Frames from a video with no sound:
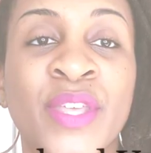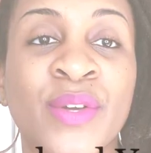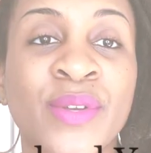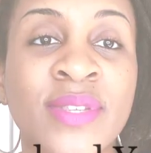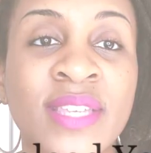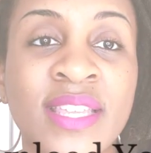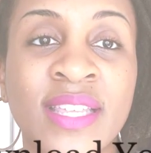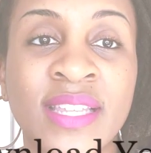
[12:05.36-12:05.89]
you'll
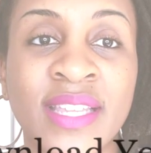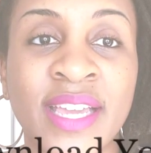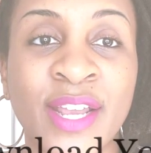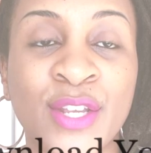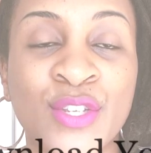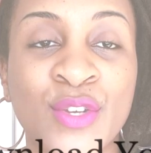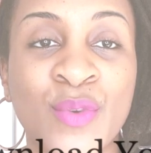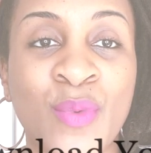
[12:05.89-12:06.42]
see the
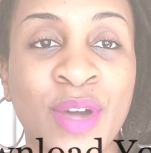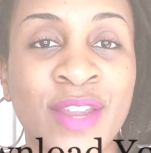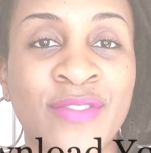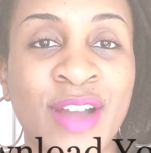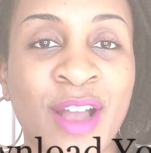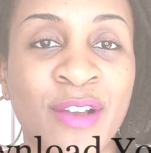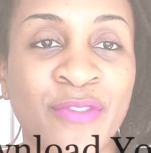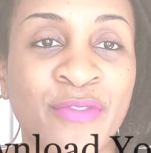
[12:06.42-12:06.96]
link to one of
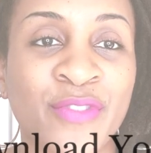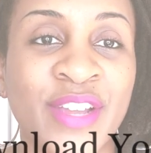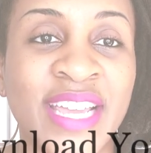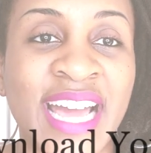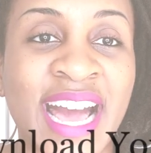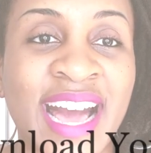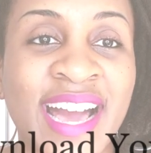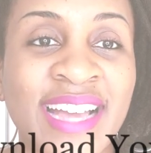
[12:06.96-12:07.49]
our free
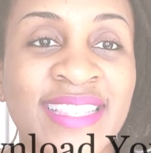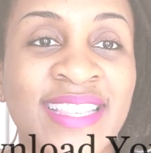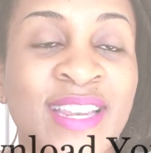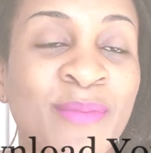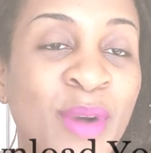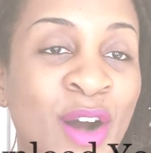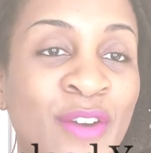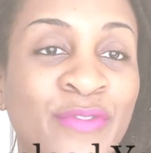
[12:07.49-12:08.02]
guides that
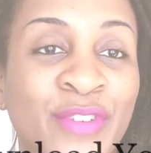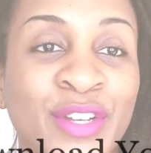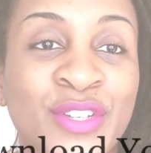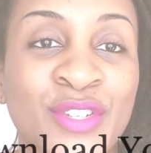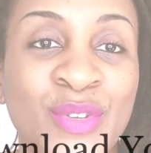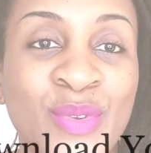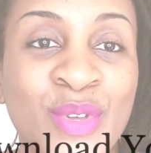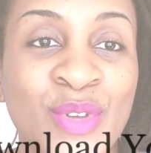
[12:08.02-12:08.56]
I'm offering
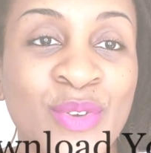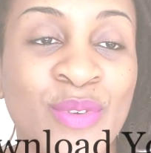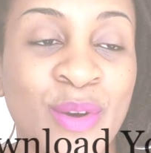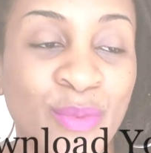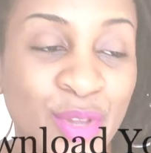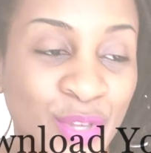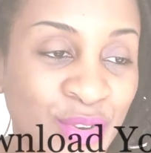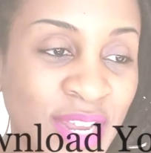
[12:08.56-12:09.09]
to you. I
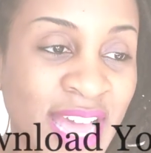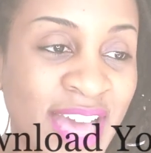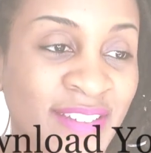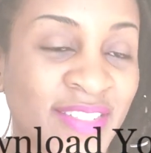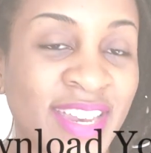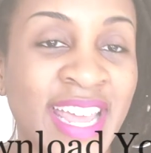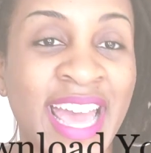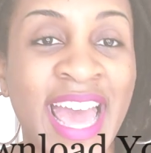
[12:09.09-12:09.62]
want you to have
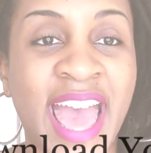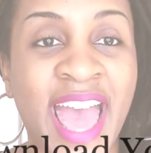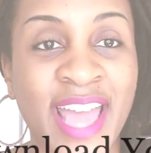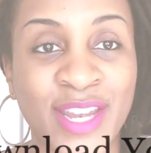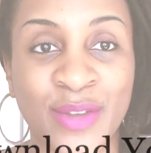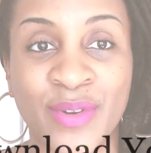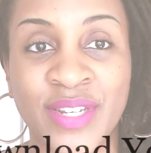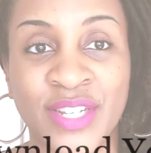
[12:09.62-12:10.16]
it at
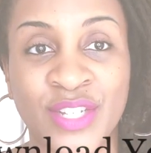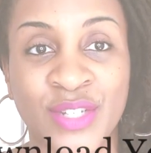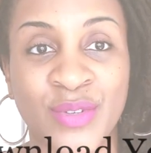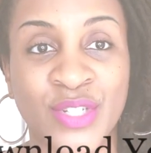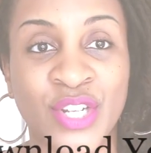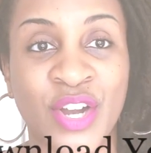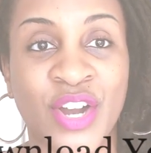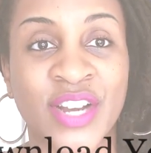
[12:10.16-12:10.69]
no additional
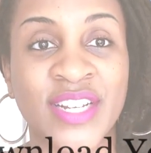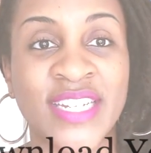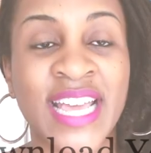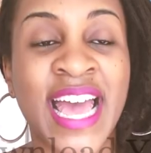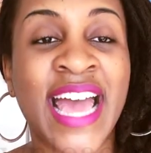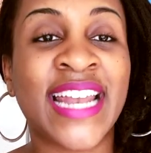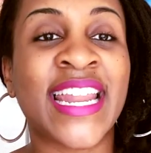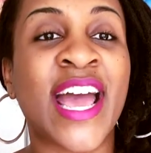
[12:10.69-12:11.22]
charge.
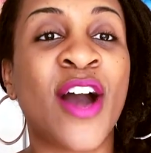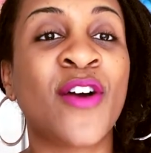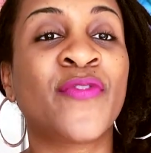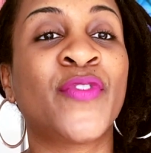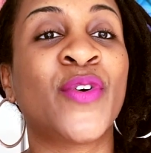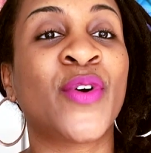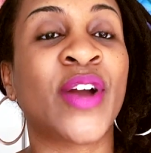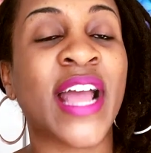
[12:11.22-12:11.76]
Now,
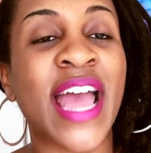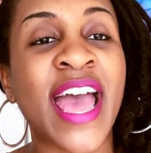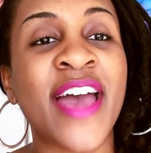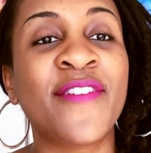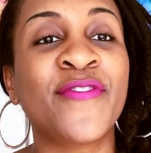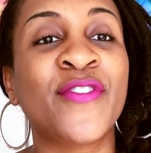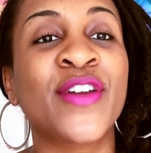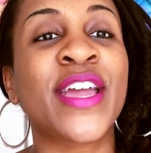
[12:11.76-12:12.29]
for
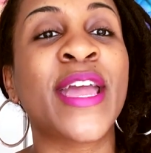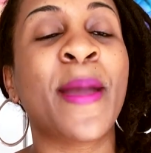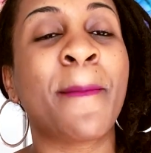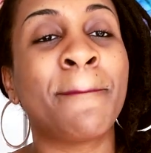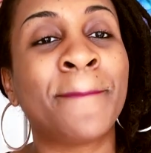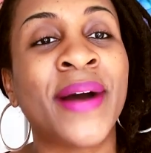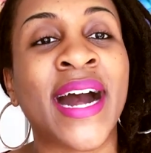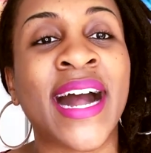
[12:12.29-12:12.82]

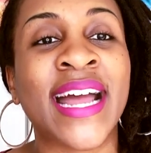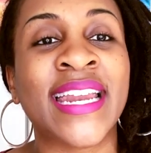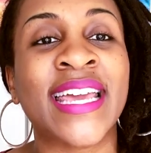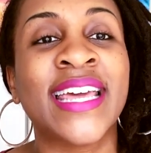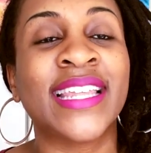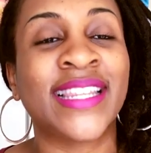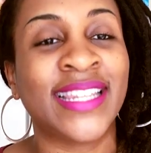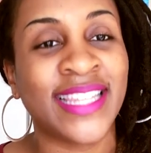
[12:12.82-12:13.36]

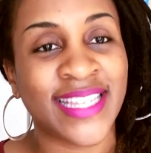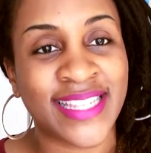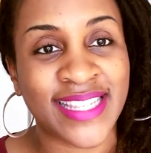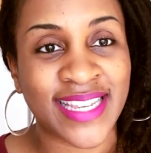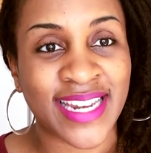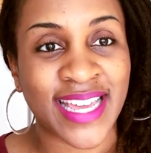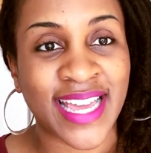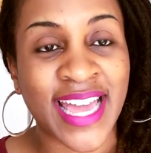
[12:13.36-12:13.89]
everybody
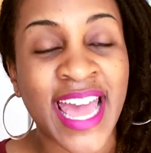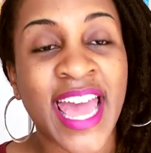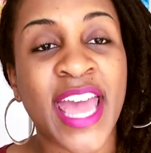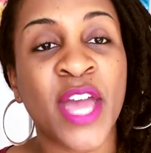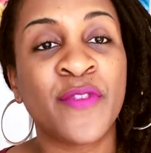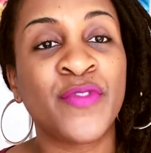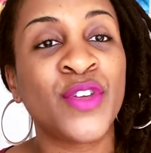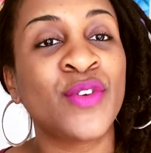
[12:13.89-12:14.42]
listening,
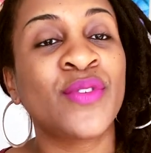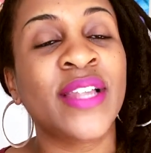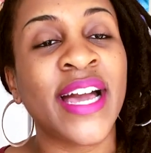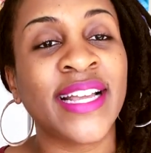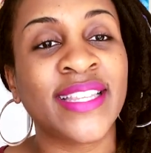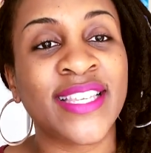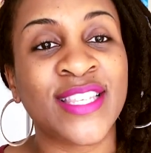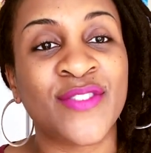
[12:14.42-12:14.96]
if you
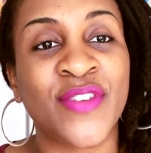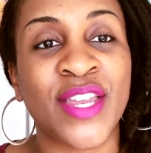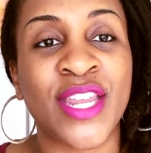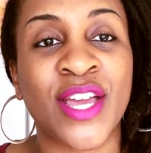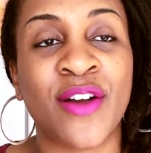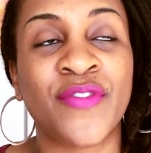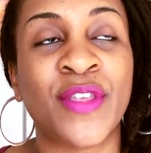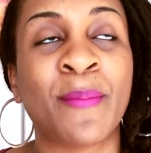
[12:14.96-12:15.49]
like this
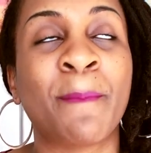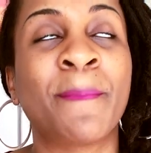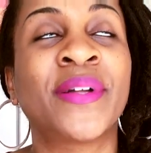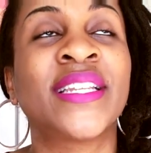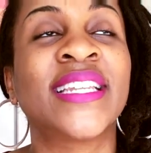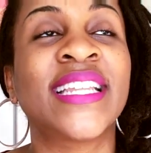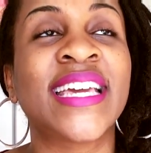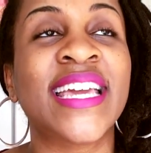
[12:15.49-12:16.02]
video, then
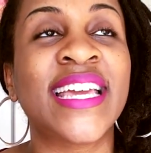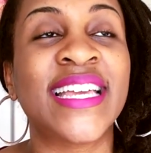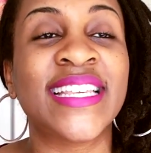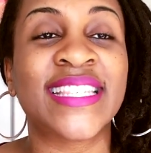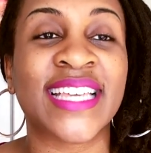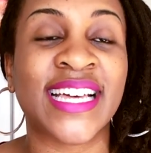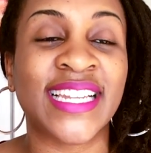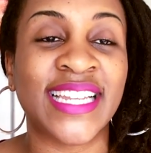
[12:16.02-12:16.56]

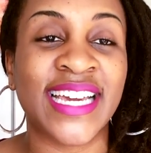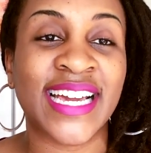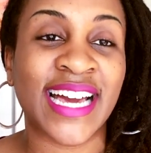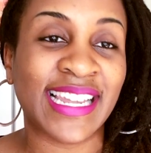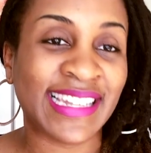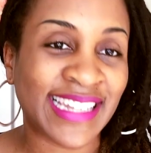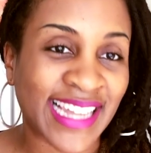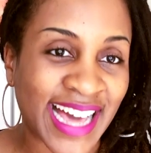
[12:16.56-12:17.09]
please click
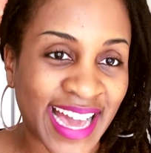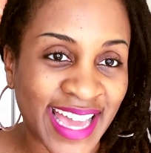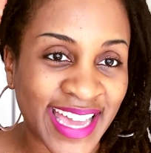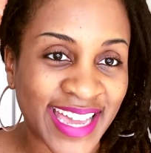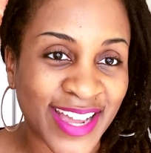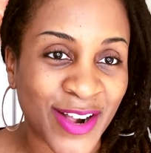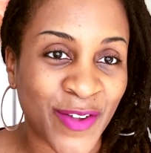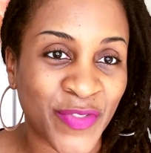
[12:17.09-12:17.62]

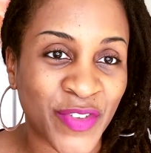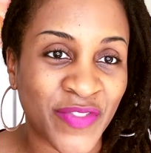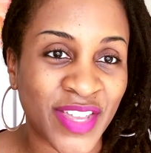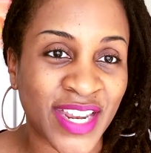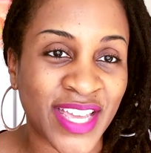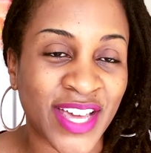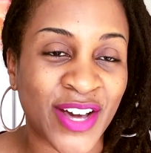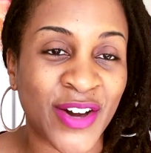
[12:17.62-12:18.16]
like on the
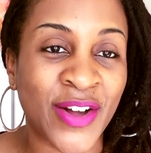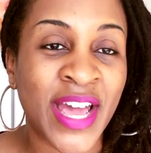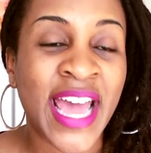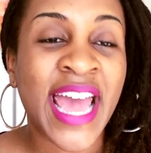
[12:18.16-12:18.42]
video.